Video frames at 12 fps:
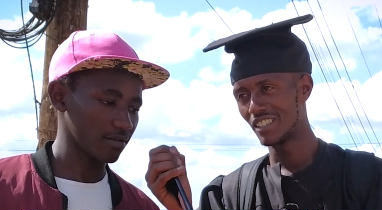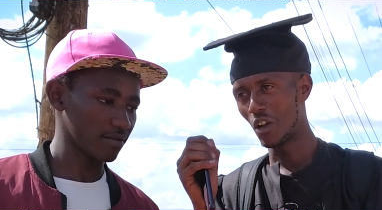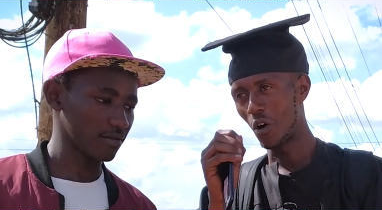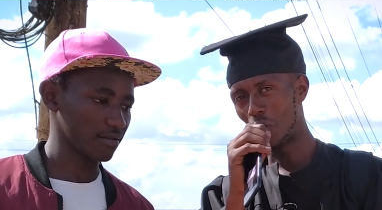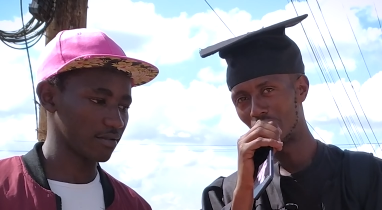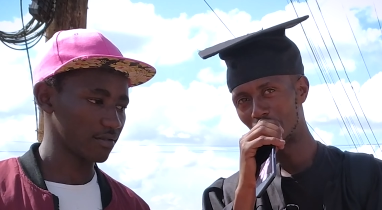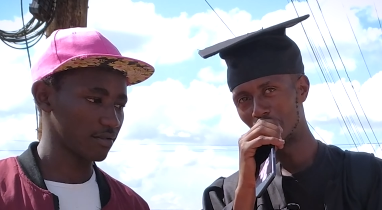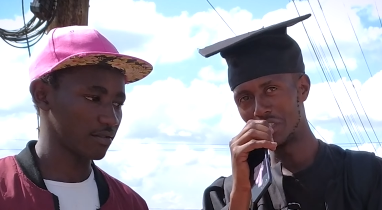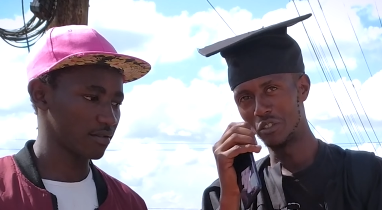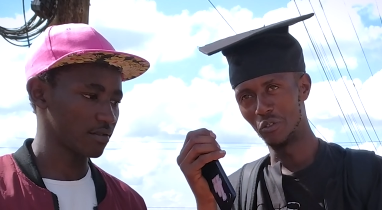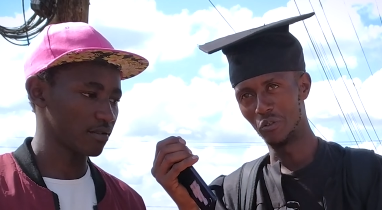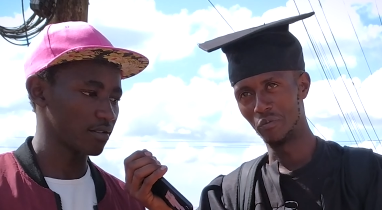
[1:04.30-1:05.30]
Speaker 1: What do we
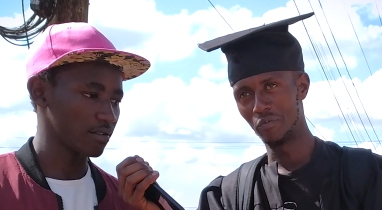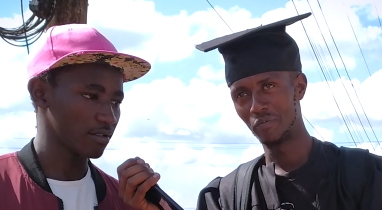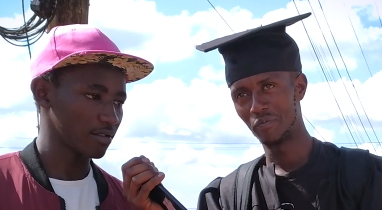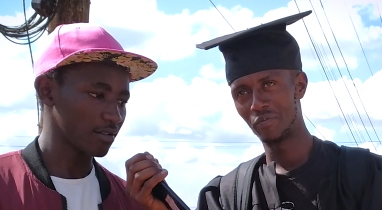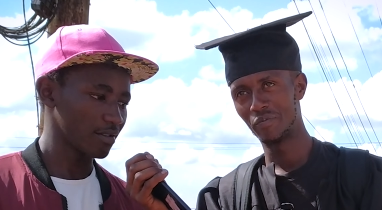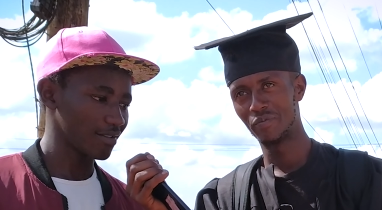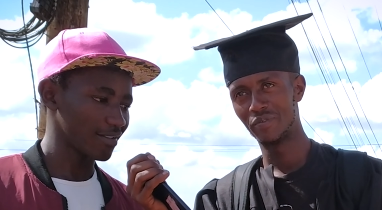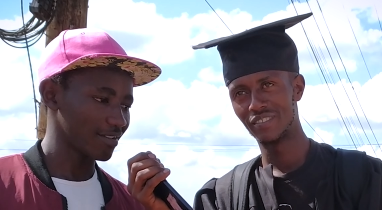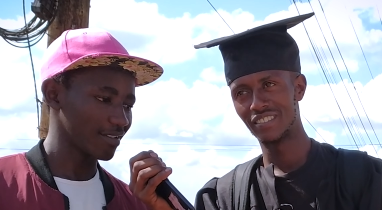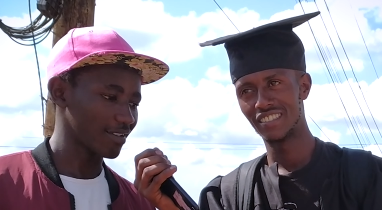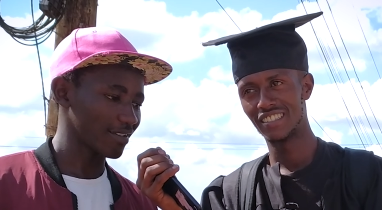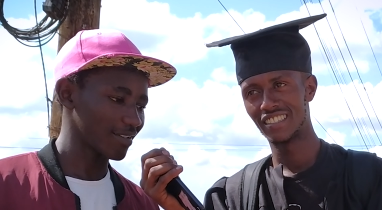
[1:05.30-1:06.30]
do?
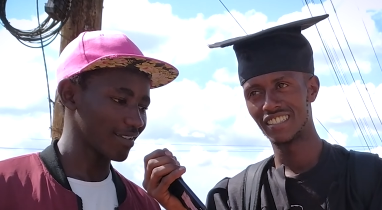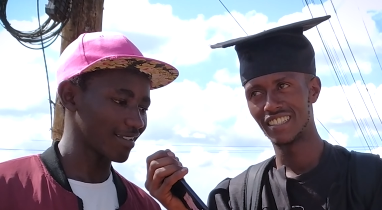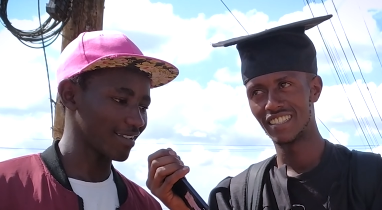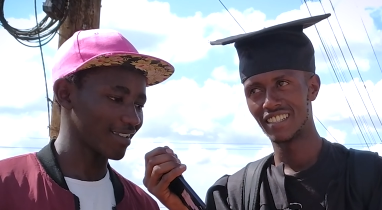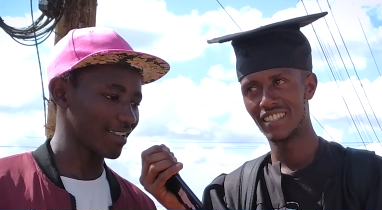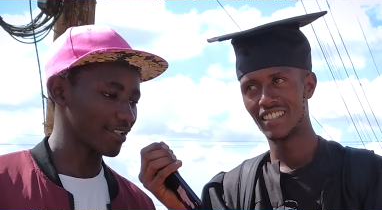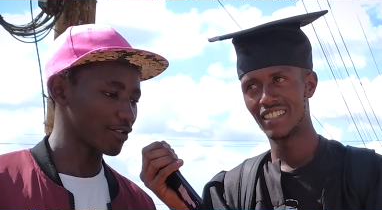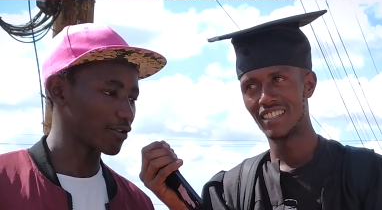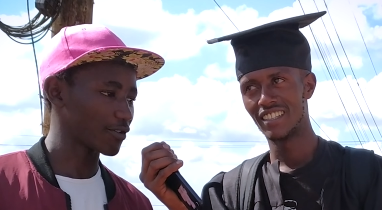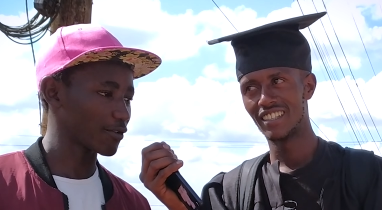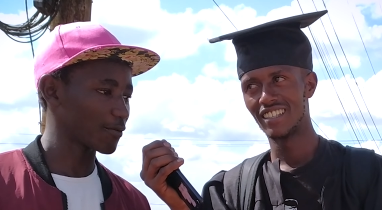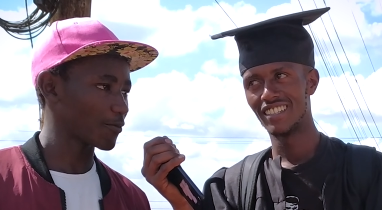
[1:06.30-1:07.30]
Speaker 2: I don't
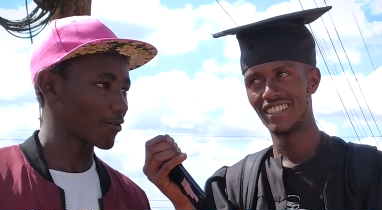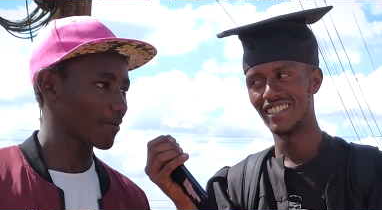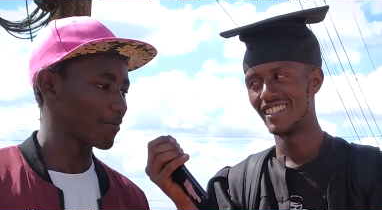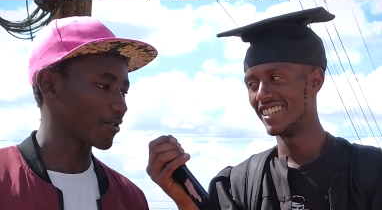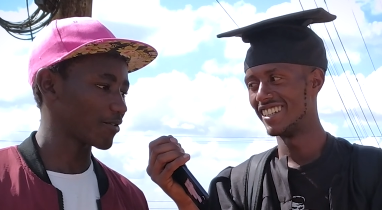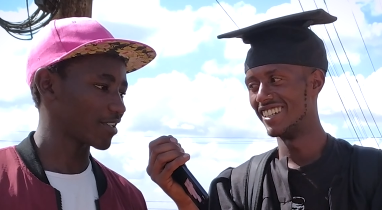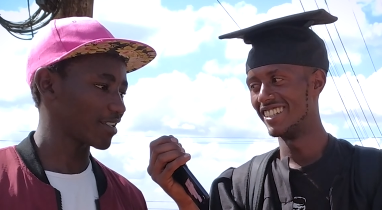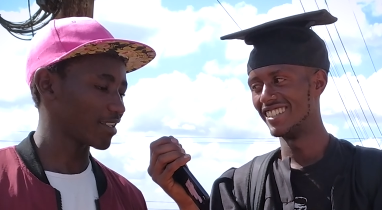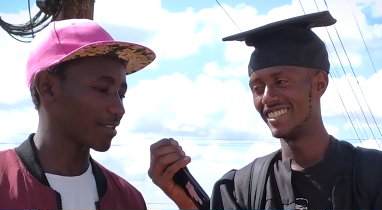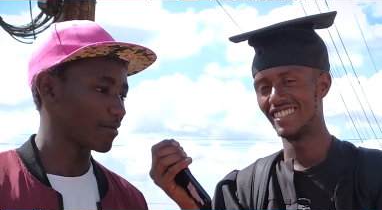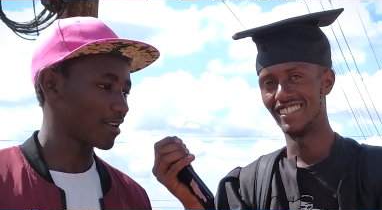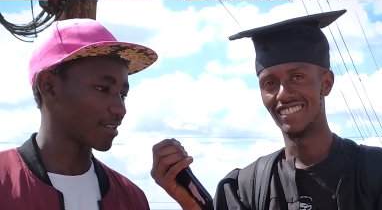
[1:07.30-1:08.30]
know more about
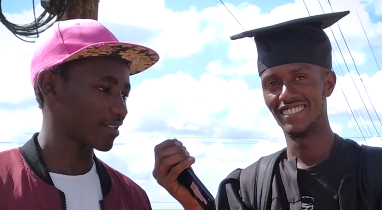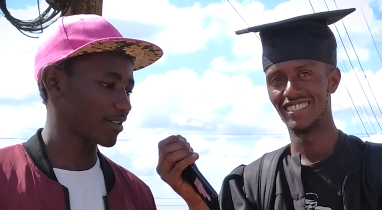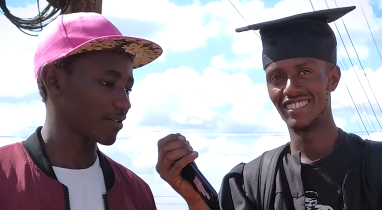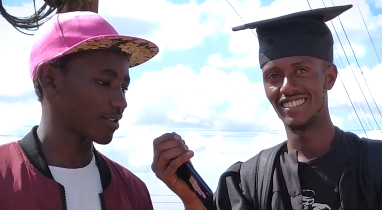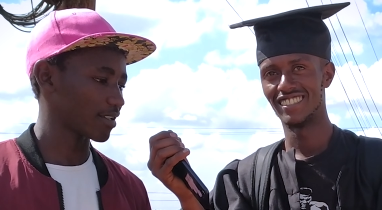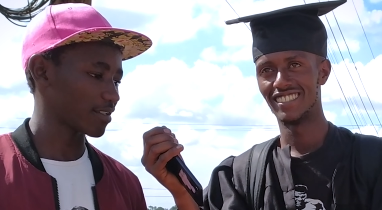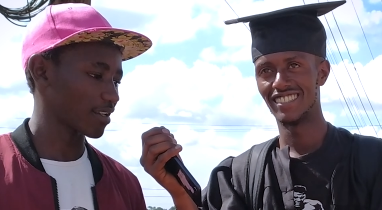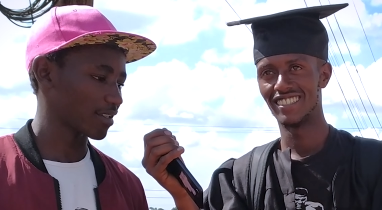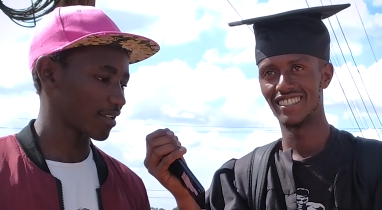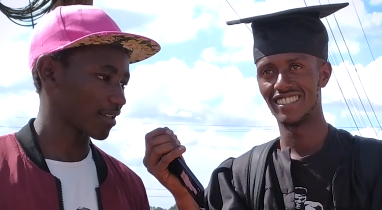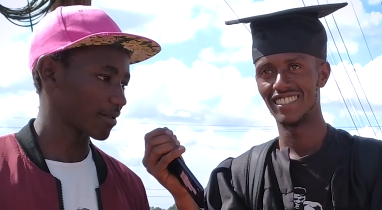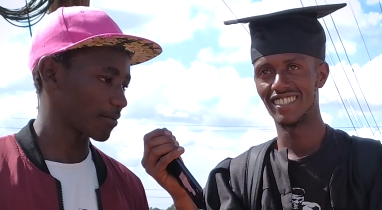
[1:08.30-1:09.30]
it, but you can just
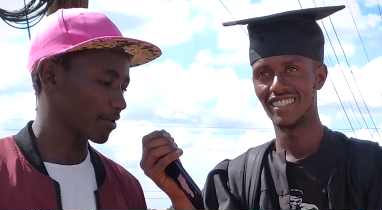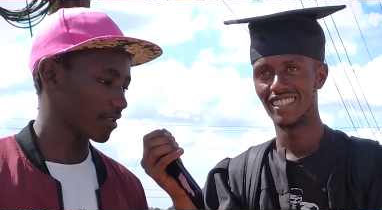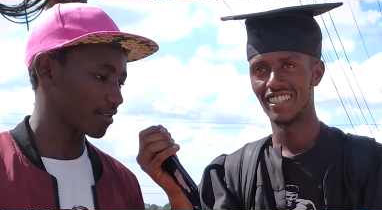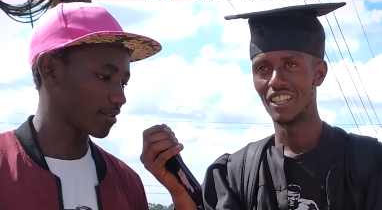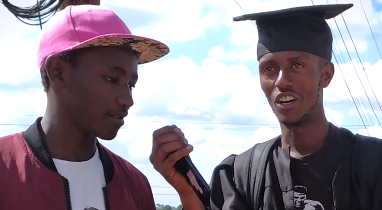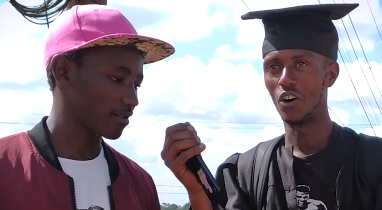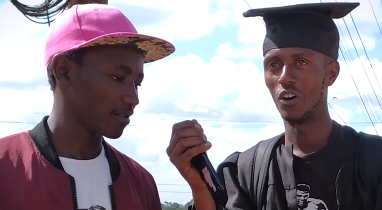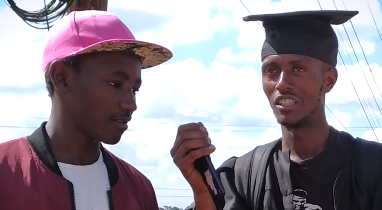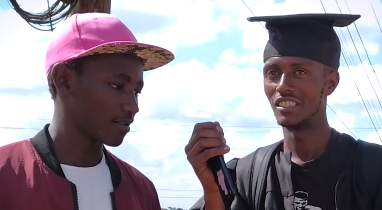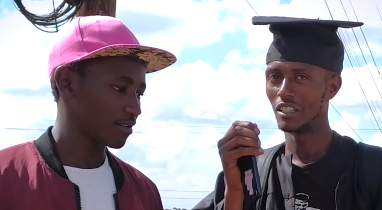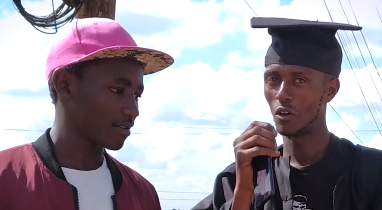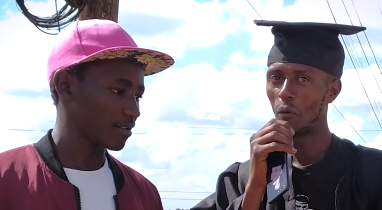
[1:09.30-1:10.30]
explain.
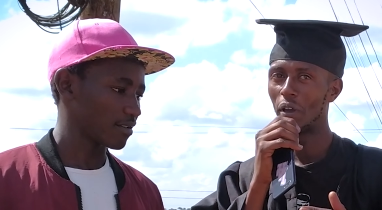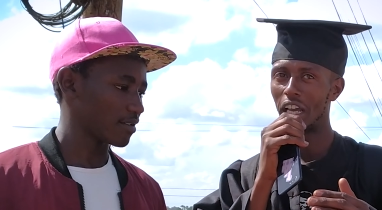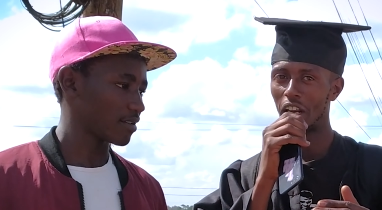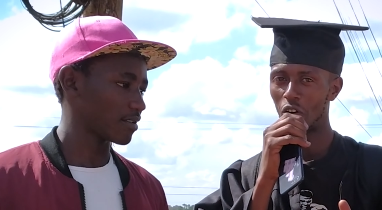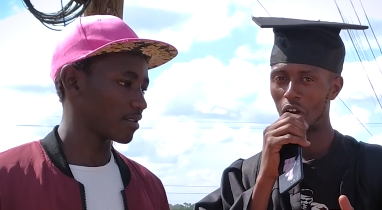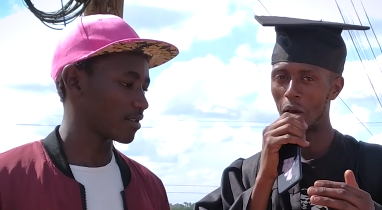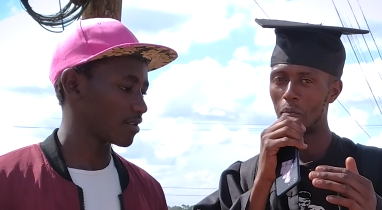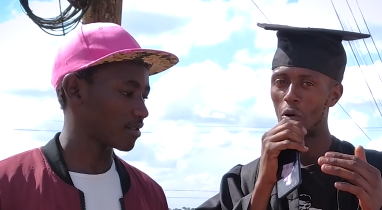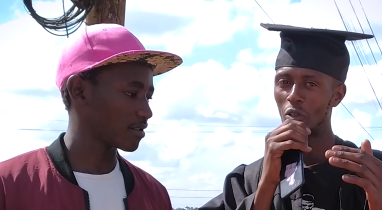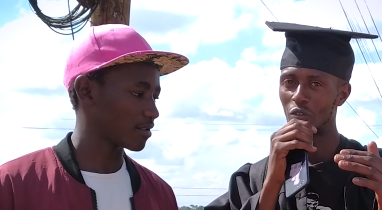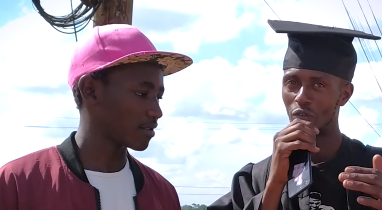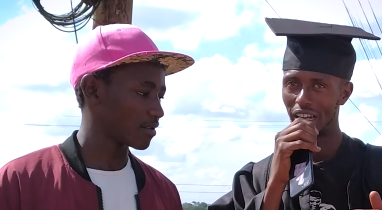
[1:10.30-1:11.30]
Speaker 1: We are all
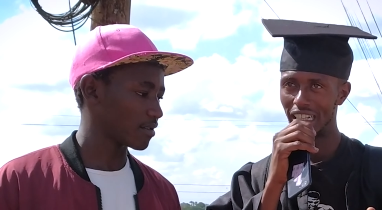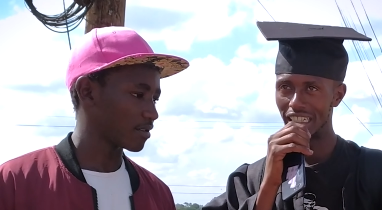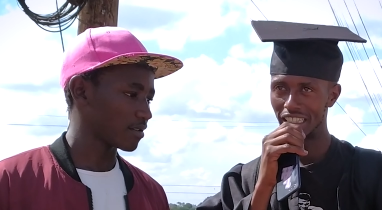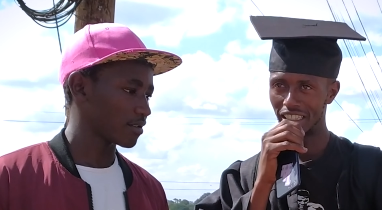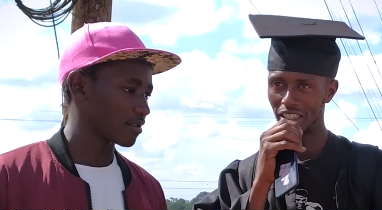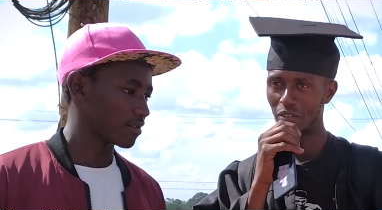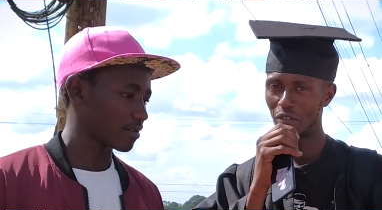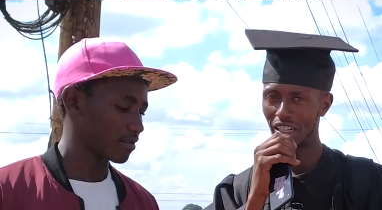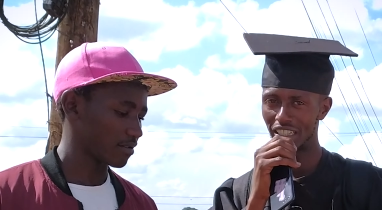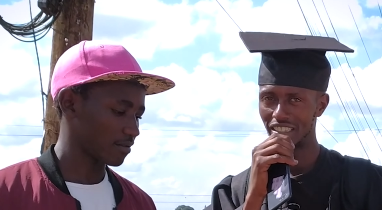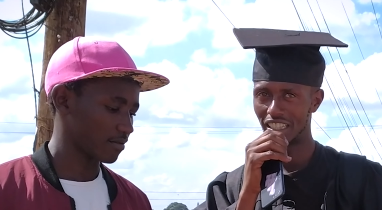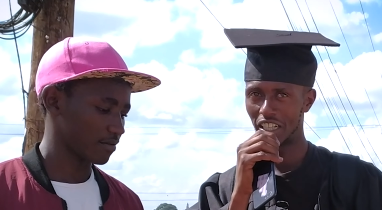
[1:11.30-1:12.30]
about finding the
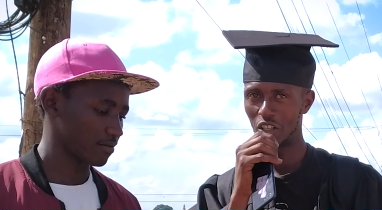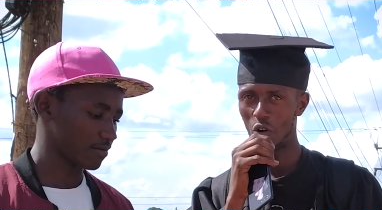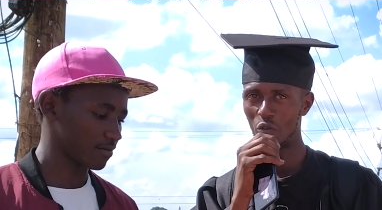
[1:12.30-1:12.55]
funny side of